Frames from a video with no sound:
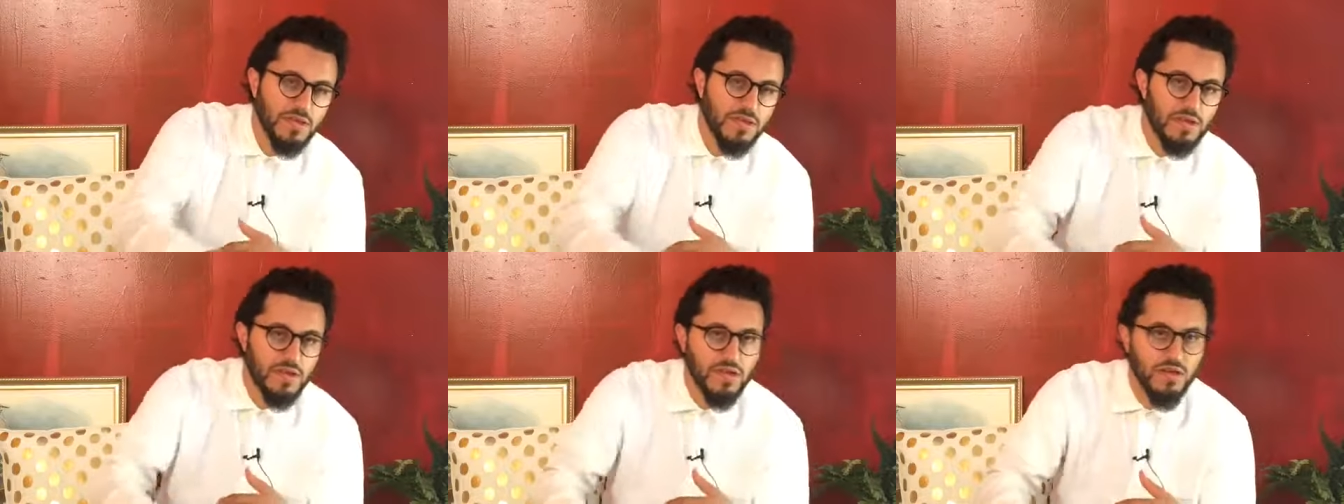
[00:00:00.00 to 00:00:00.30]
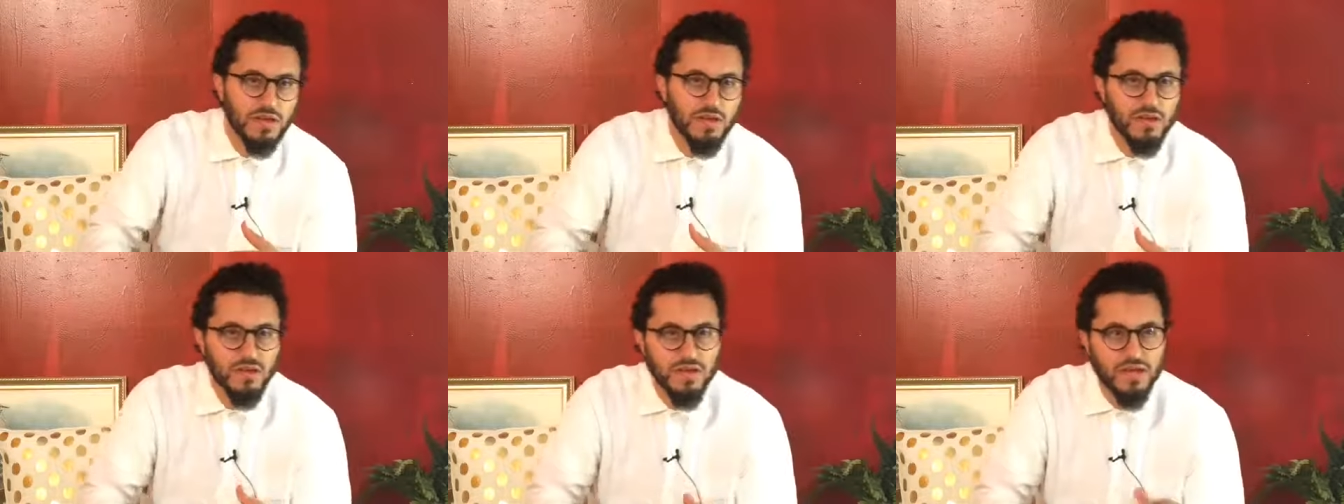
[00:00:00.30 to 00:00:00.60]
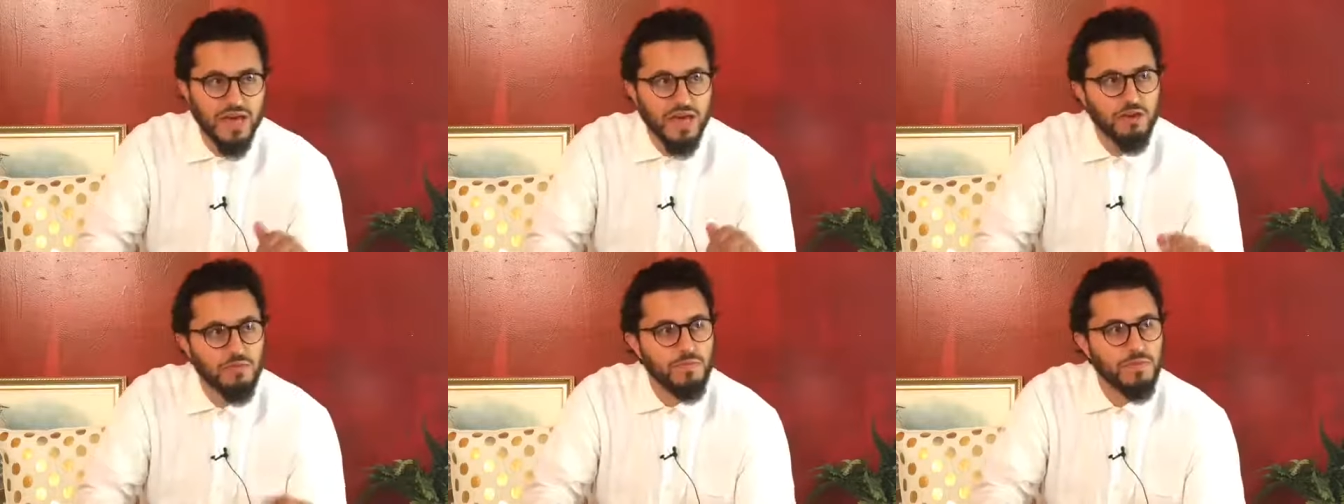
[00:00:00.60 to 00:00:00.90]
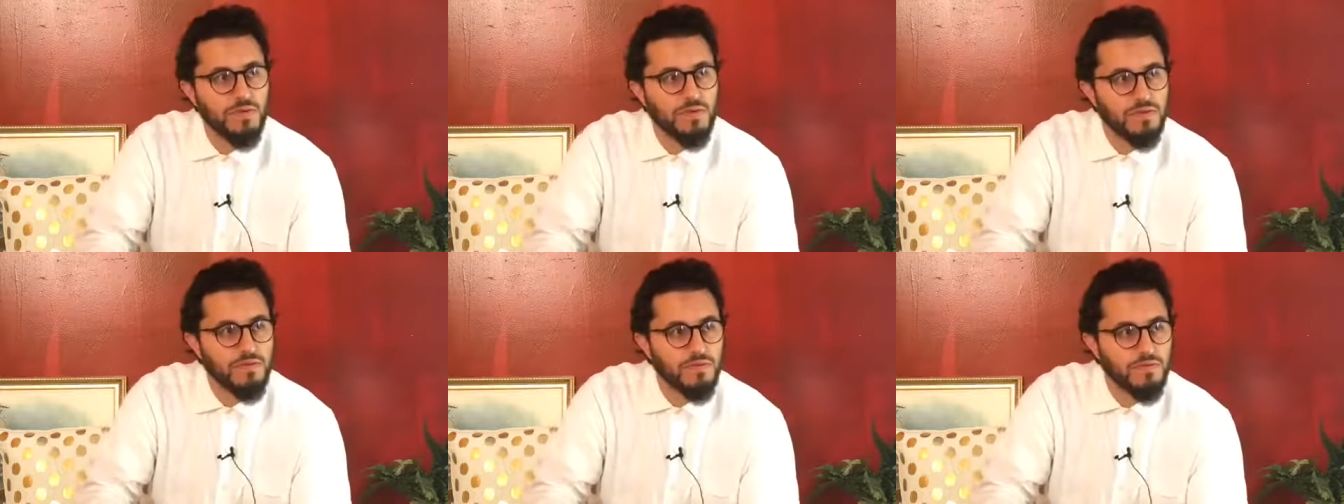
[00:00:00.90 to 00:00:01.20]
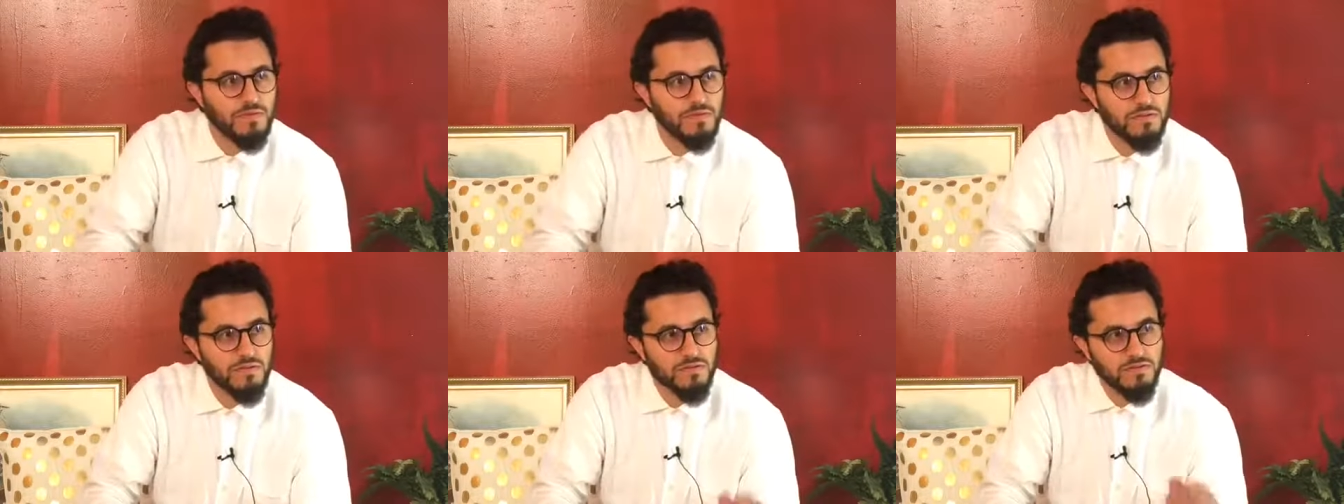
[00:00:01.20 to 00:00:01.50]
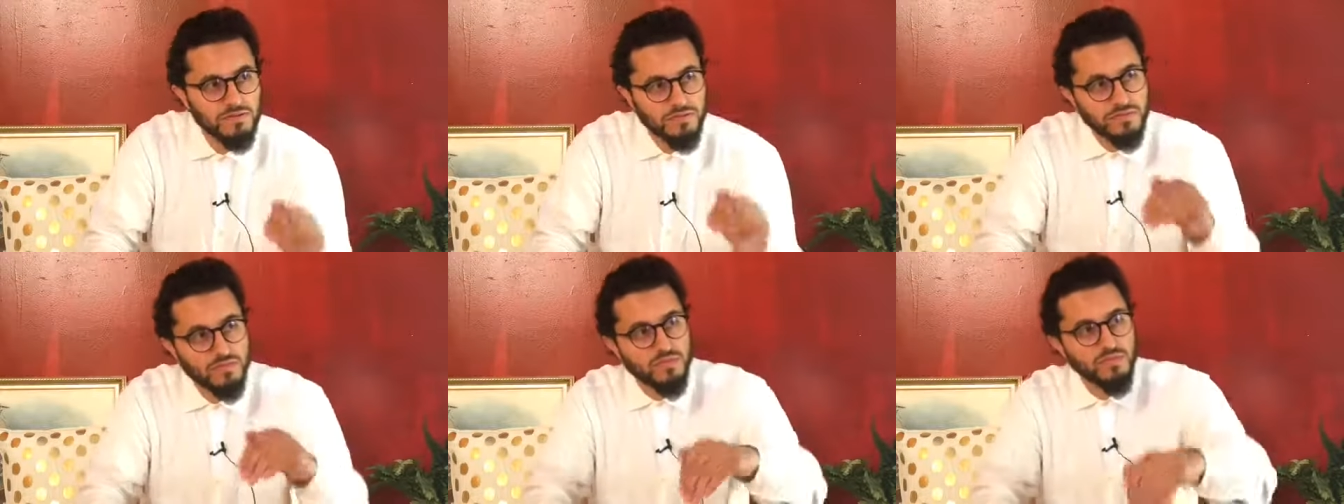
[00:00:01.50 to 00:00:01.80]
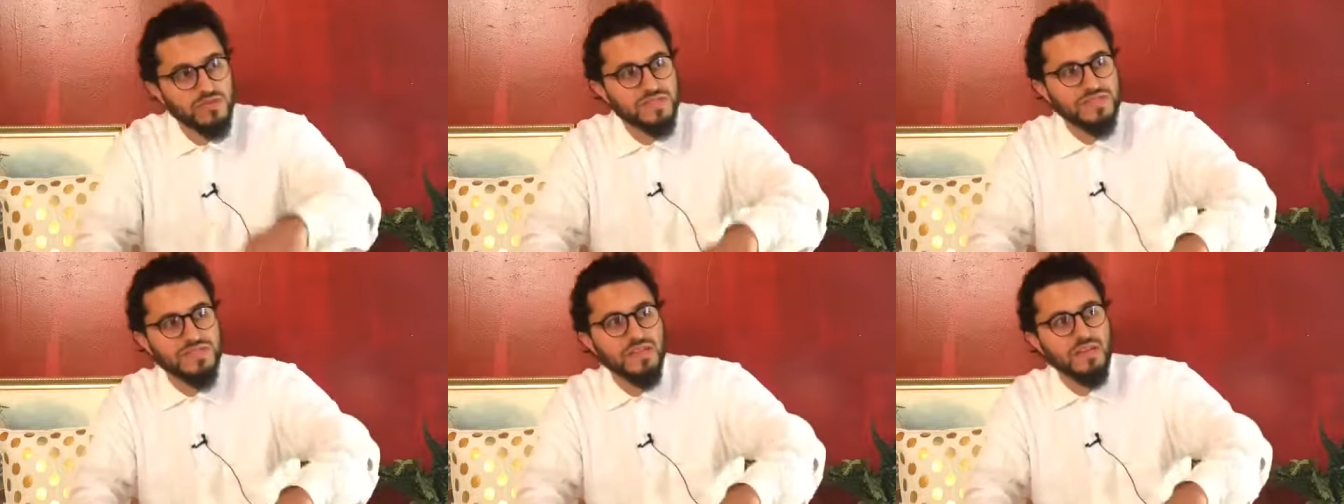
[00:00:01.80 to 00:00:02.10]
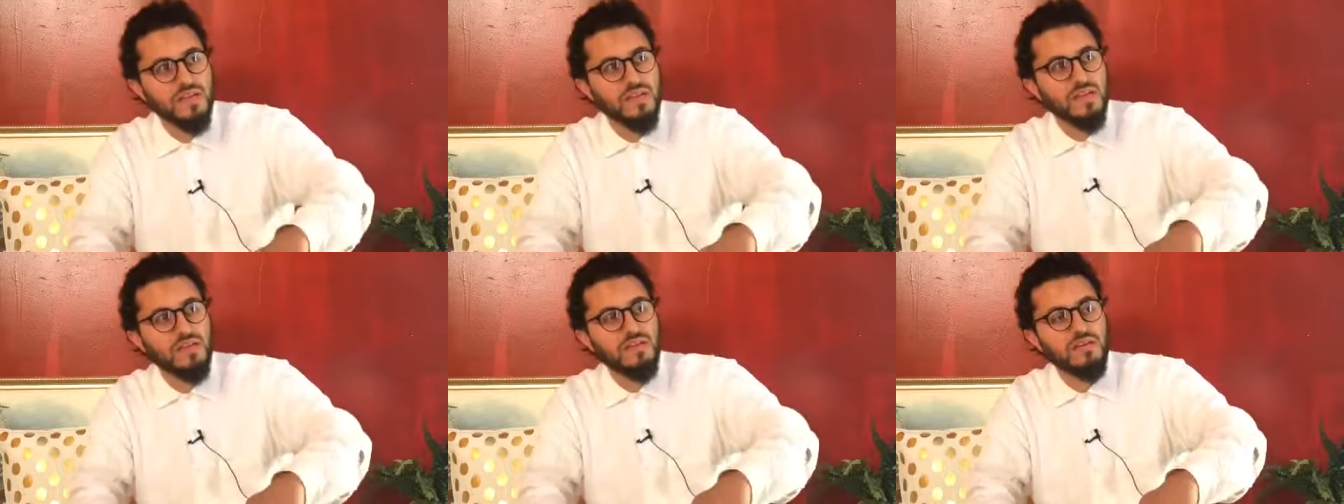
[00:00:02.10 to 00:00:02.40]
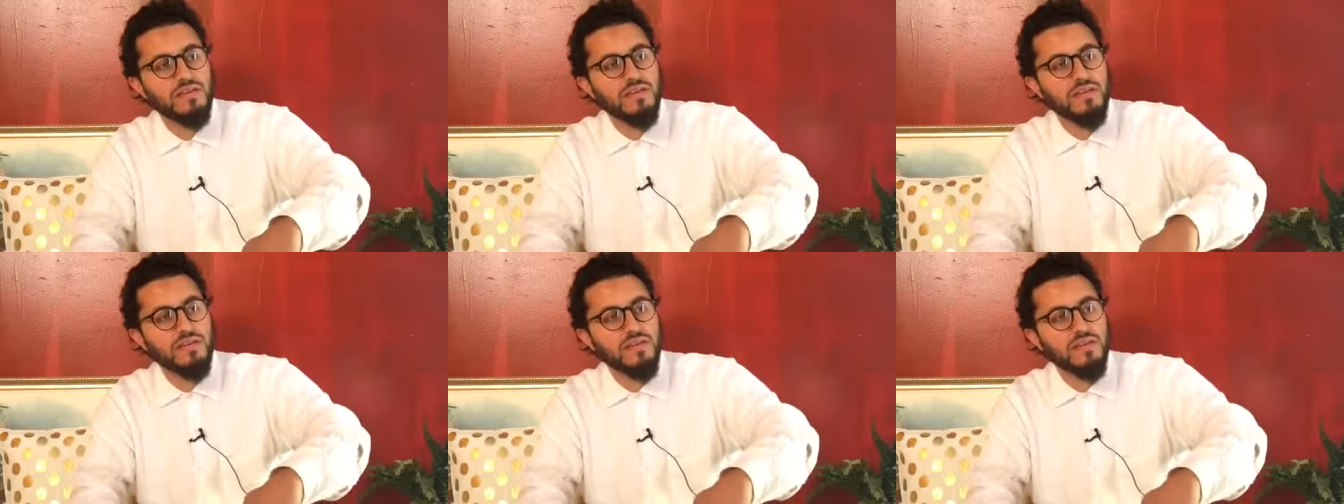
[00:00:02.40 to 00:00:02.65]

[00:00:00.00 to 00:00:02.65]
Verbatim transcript: uh, caterpillar was digging,